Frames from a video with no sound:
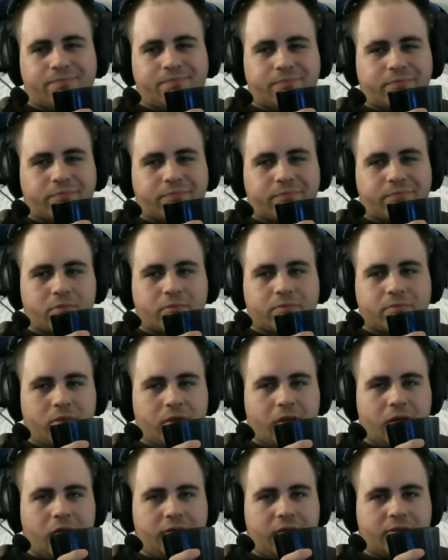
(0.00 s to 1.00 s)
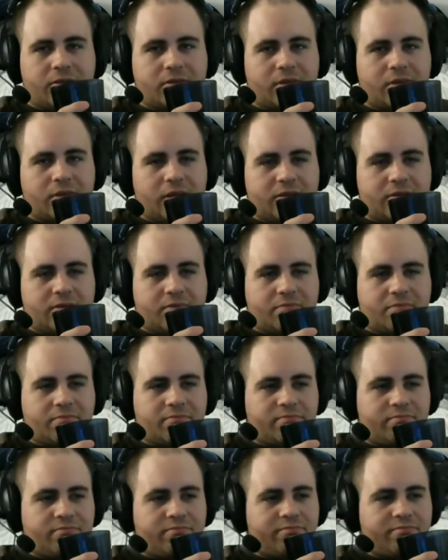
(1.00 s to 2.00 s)
but it's
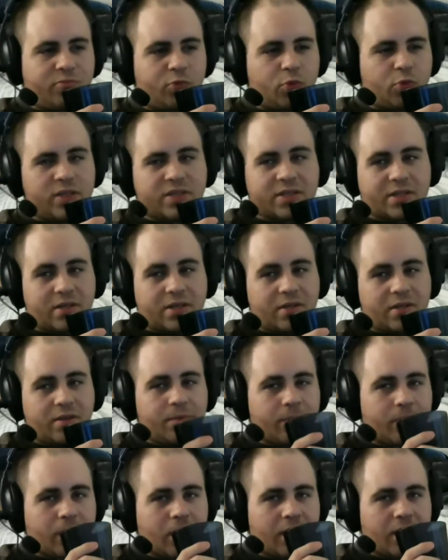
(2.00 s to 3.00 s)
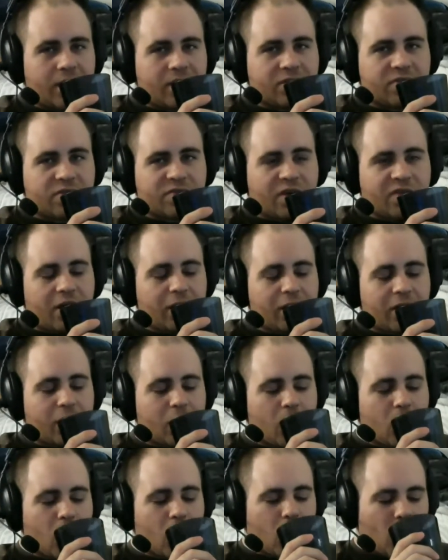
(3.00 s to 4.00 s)
risky, and that's
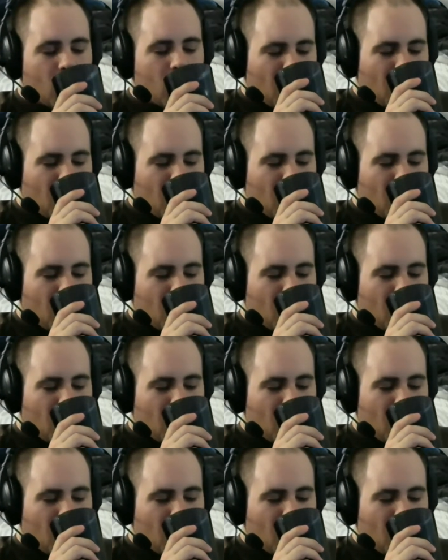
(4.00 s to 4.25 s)
fine.